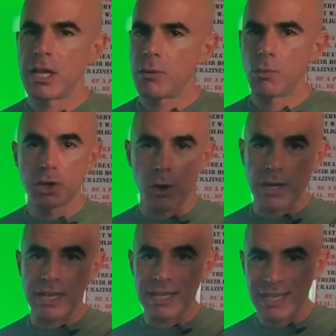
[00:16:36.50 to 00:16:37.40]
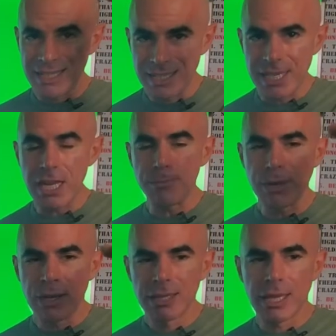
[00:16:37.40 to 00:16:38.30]
We're talking deep
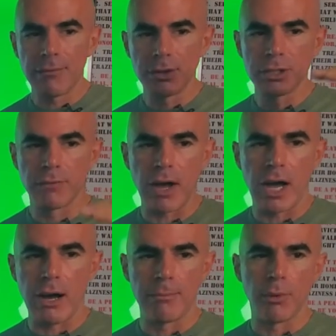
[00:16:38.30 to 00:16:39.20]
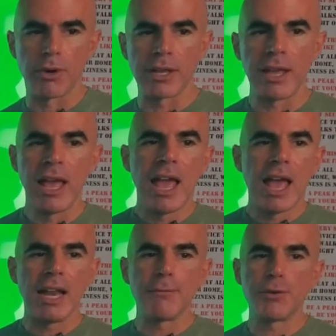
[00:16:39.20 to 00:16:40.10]
levels of onboarding.
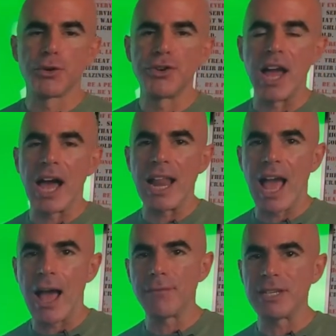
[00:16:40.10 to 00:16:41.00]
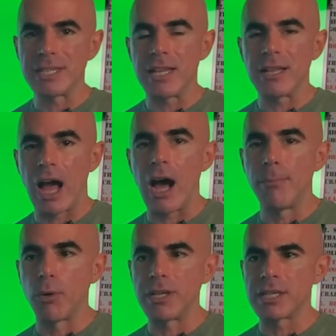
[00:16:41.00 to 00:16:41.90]
And if you're not having
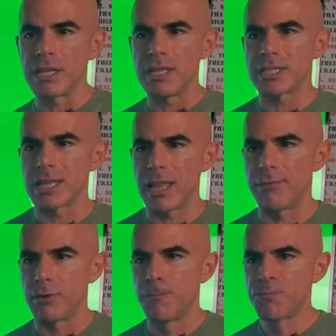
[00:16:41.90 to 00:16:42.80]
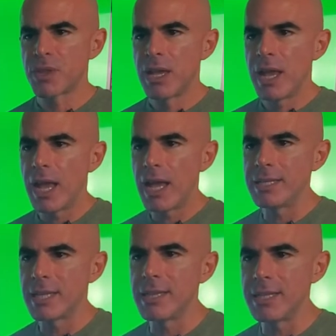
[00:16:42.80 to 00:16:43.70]
onboarding to this level and
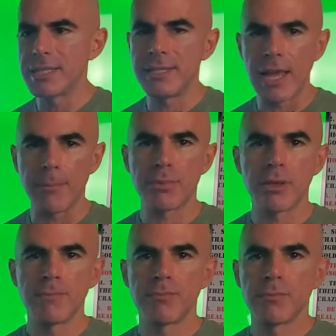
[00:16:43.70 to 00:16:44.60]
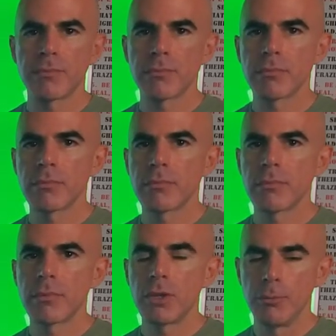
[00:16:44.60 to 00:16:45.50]
to this depth,
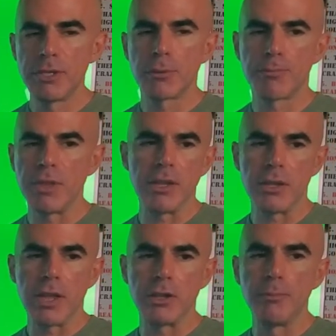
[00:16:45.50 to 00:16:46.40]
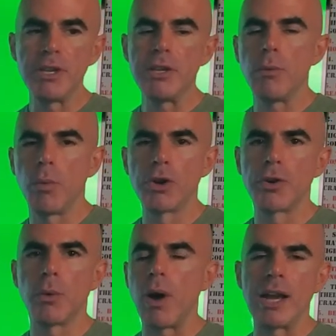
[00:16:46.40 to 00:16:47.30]
You'll be then, then you'll be
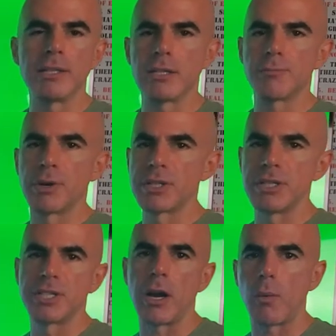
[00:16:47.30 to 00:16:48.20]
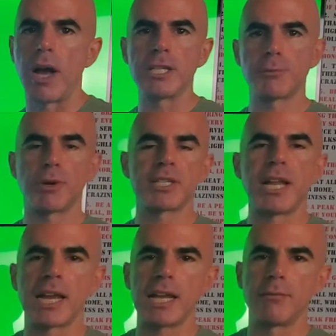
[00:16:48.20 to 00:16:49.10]
wondering why does this person suck? Why is this person
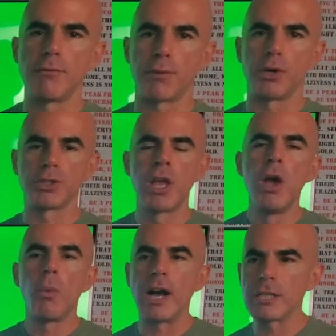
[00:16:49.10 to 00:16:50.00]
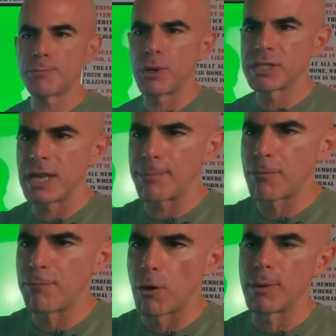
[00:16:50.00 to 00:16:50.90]
not getting referrals? Why is this person not
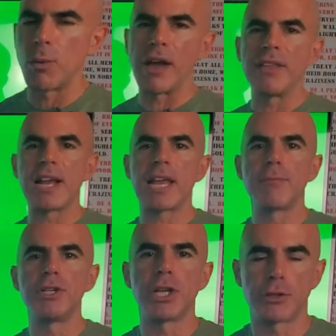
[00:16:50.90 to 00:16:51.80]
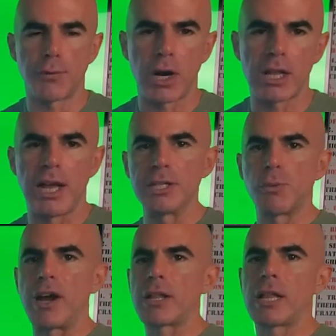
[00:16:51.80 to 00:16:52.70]
performing? Why are they not getting results for our clients?
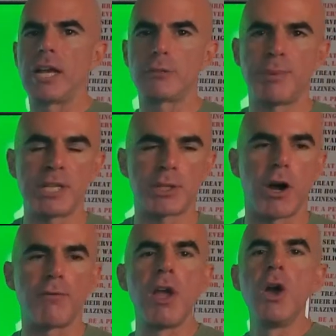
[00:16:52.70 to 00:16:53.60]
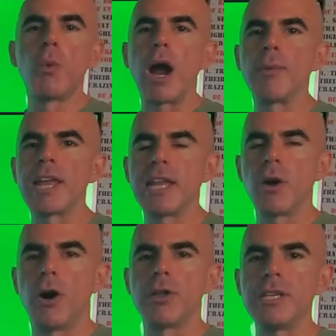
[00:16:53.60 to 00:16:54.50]
Why are the clients pissed off? Why are we getting
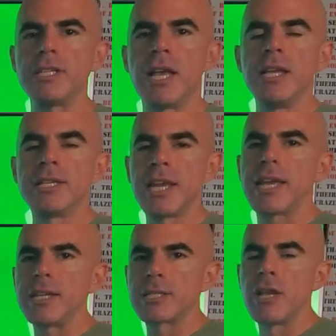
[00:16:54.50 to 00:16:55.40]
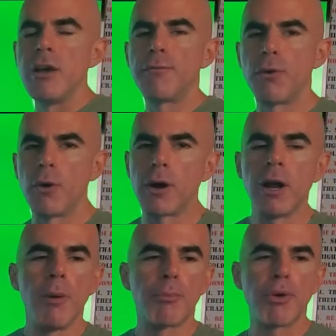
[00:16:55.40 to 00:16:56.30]
all these tickets for
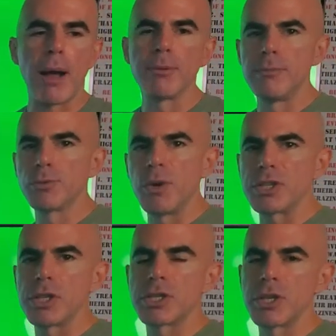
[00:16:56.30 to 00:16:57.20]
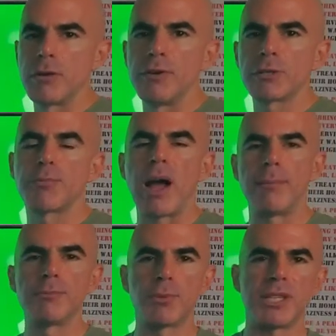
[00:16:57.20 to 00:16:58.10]
problems with the service,
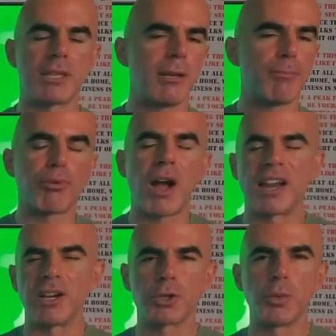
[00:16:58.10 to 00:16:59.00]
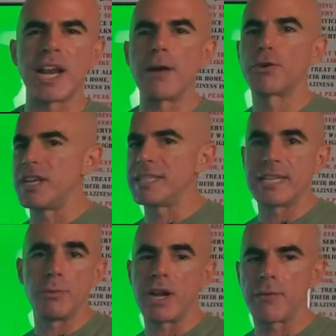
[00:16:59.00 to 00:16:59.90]
problems with the product, whatever it is
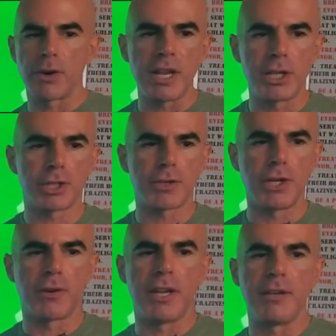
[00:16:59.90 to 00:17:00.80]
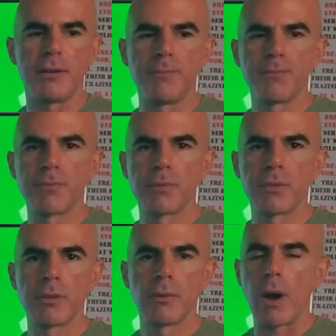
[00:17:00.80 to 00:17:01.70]
in whatever industry you're in?
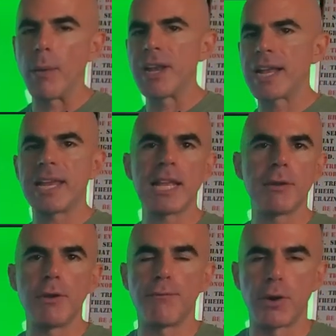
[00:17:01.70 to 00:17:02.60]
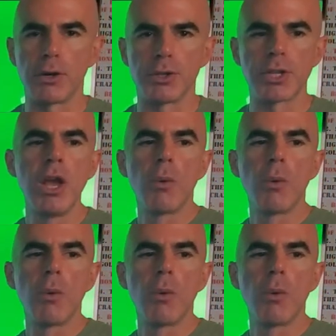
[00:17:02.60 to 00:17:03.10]
Why are we not getting any referrals?